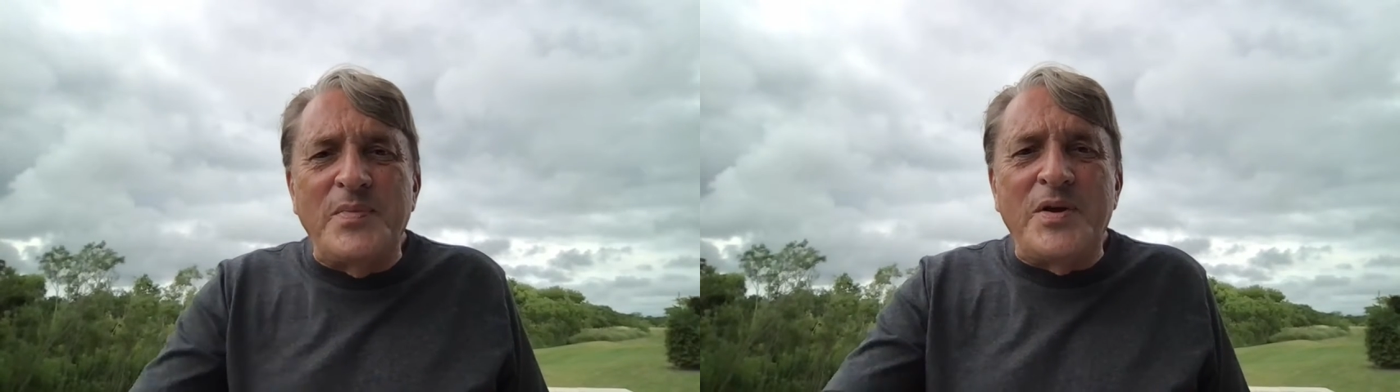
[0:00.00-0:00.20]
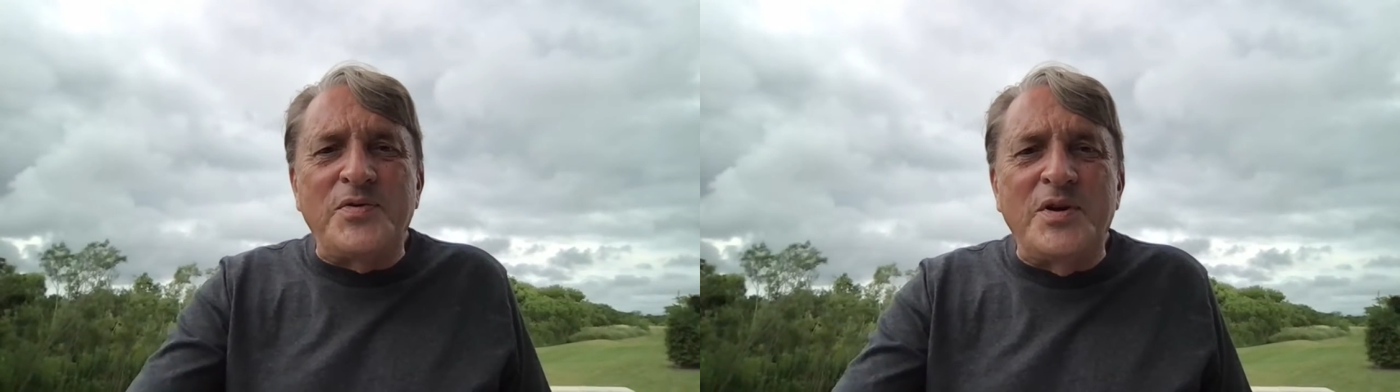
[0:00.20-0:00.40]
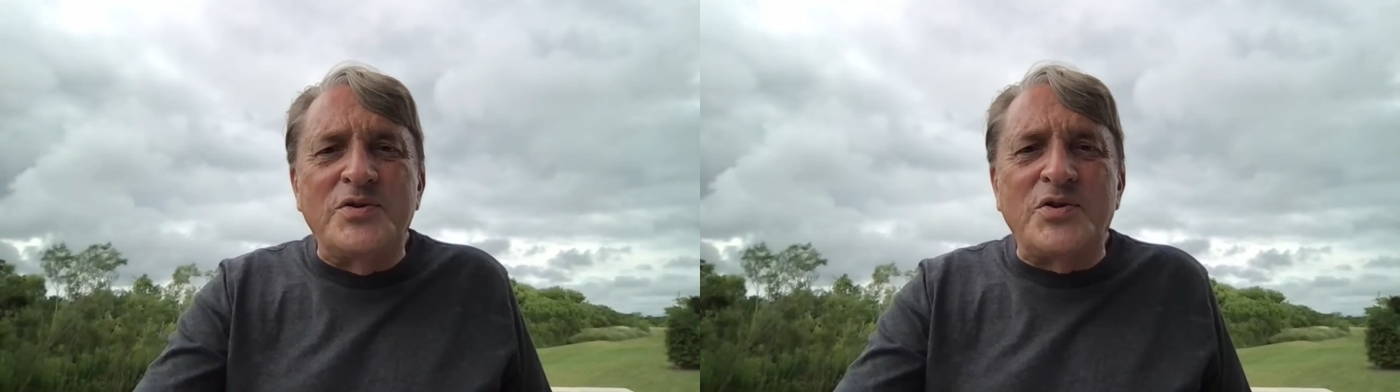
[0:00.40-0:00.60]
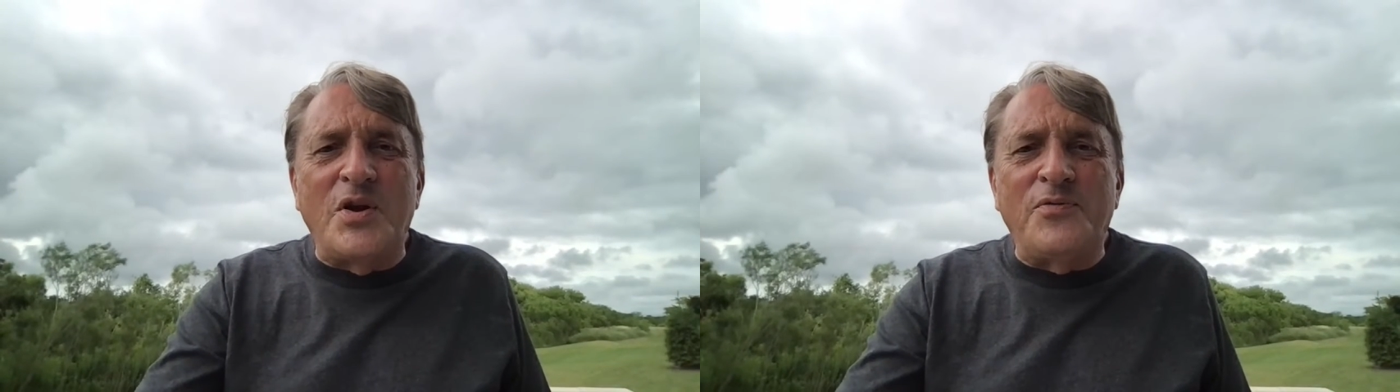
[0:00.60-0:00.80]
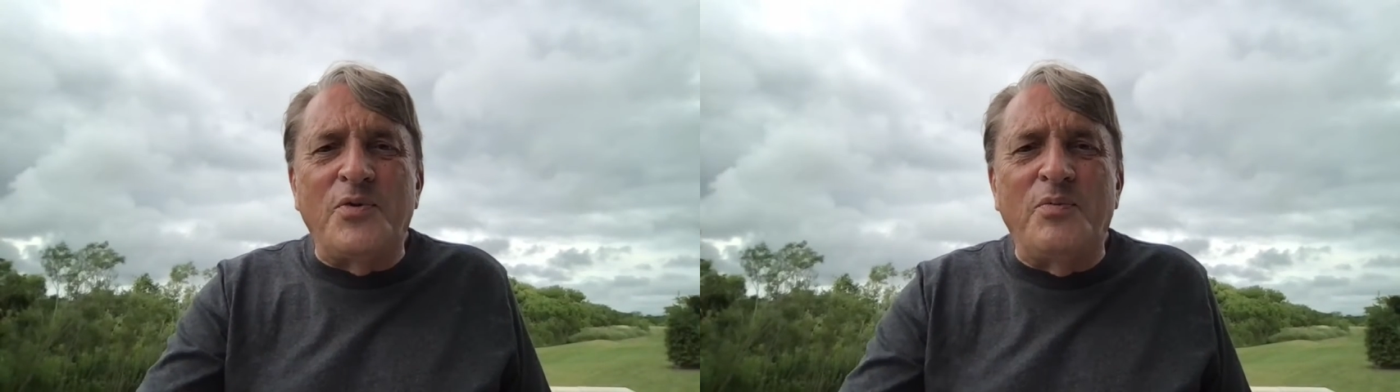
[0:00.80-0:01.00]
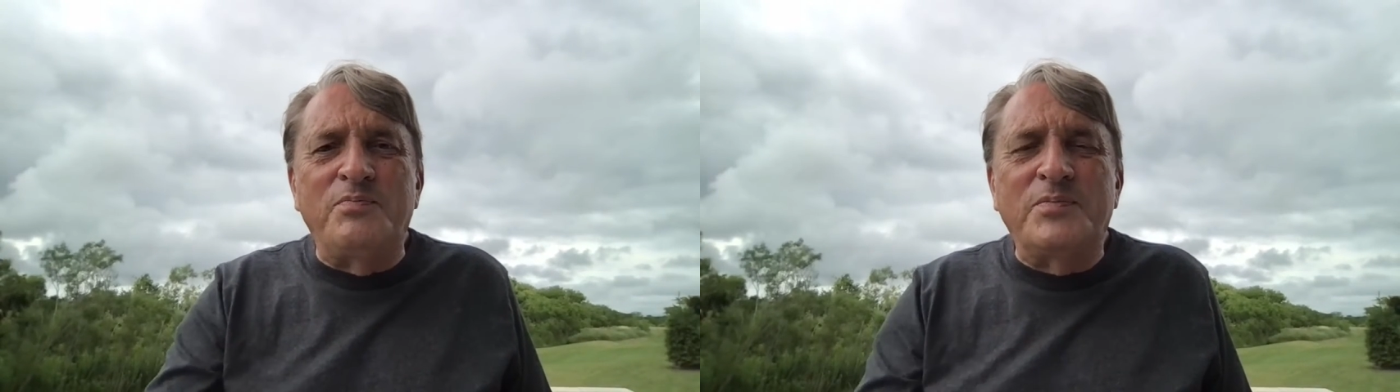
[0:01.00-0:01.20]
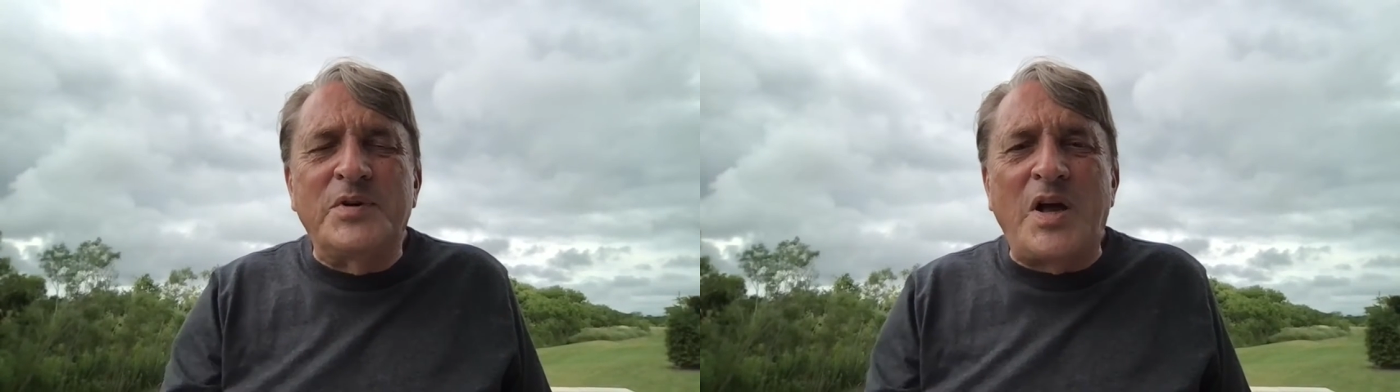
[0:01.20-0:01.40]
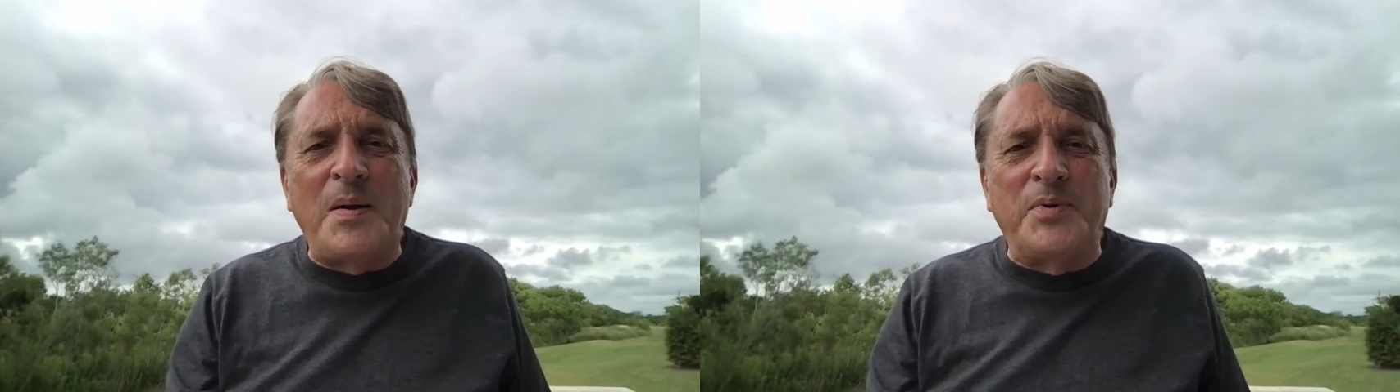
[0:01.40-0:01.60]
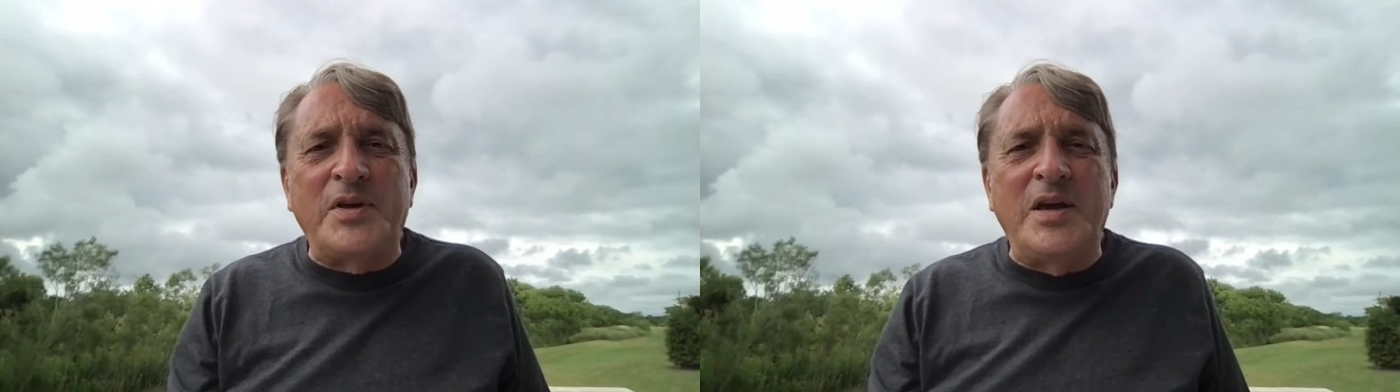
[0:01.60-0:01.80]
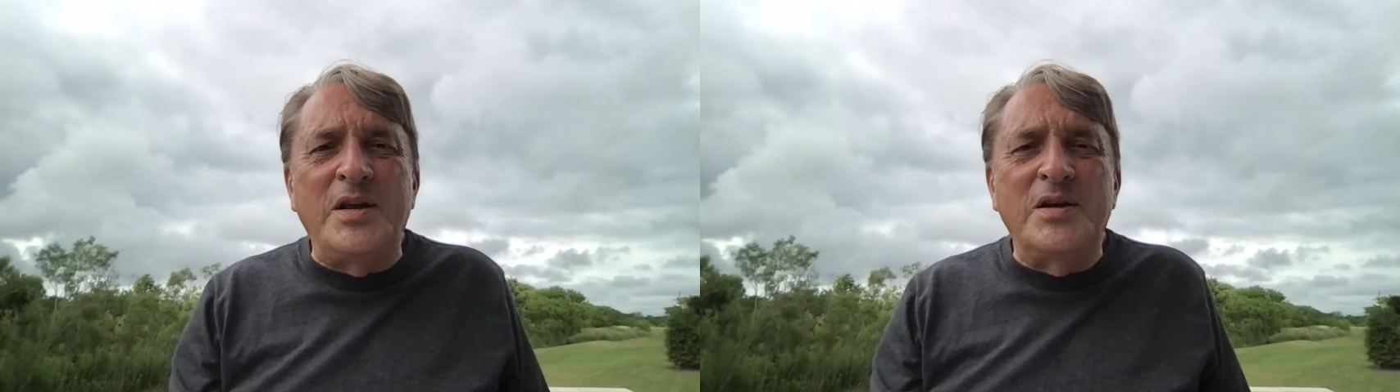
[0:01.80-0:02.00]
make things awful
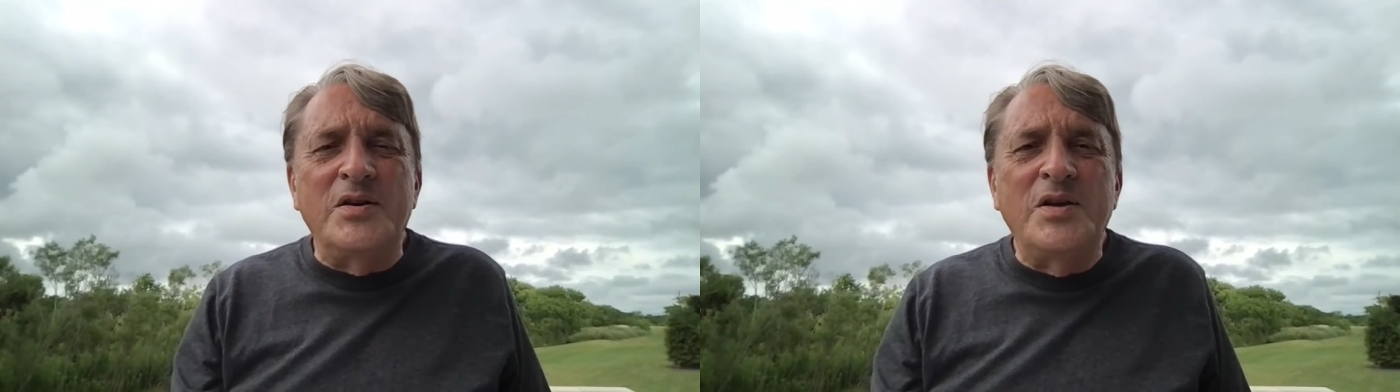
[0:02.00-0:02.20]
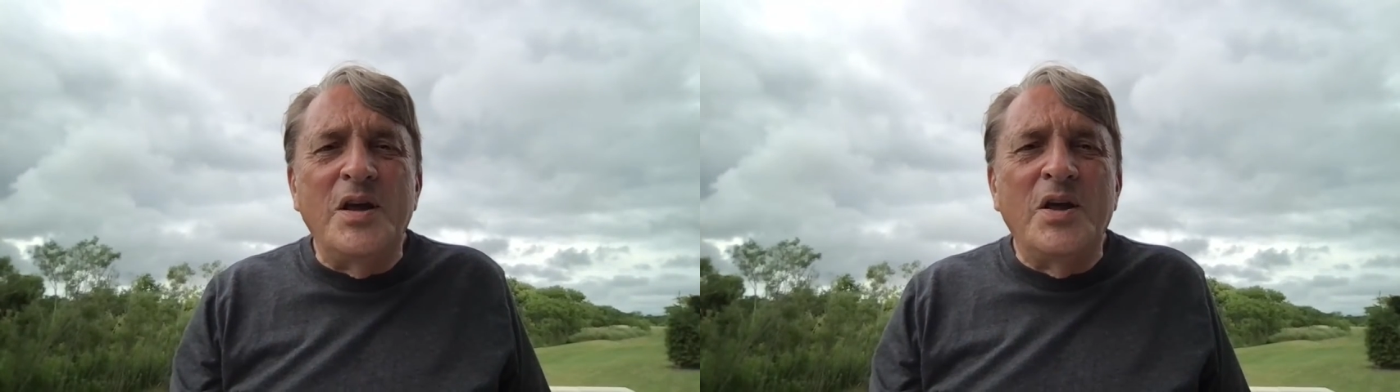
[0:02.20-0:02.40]
complicated